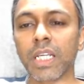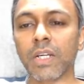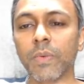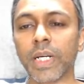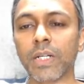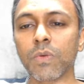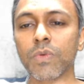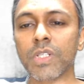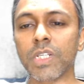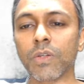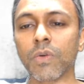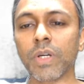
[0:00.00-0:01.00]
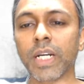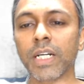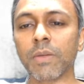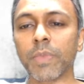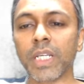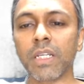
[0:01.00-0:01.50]
equate to 0,
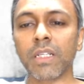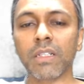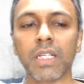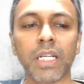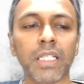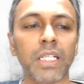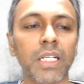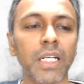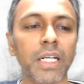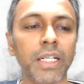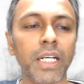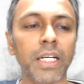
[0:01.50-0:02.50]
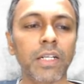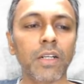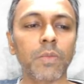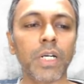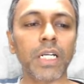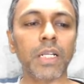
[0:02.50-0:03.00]
get b, and then
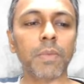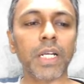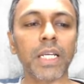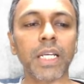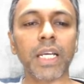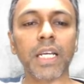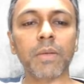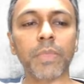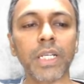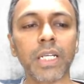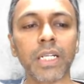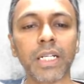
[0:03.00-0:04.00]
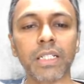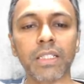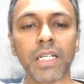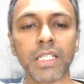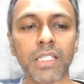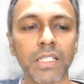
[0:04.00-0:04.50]
later multiply a and b and
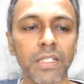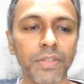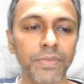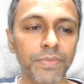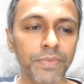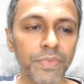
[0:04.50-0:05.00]
get the answer.